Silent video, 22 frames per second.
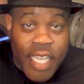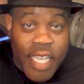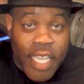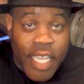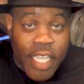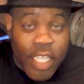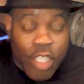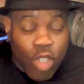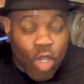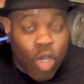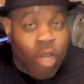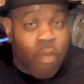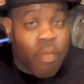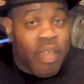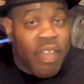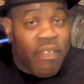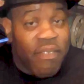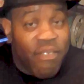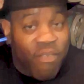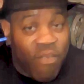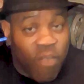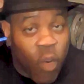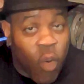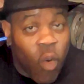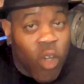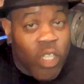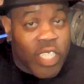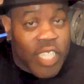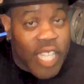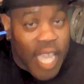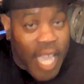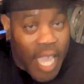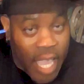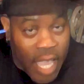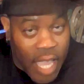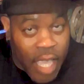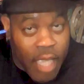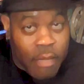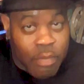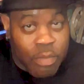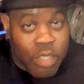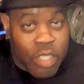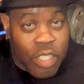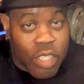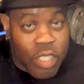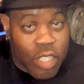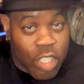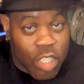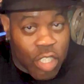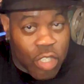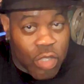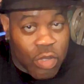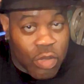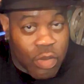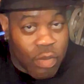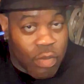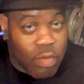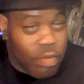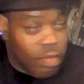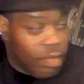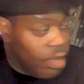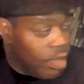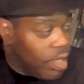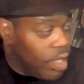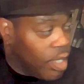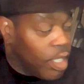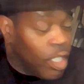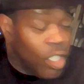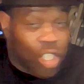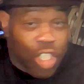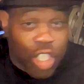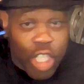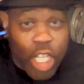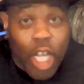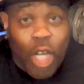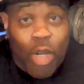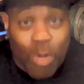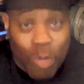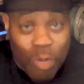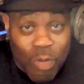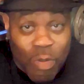is going to be four times slower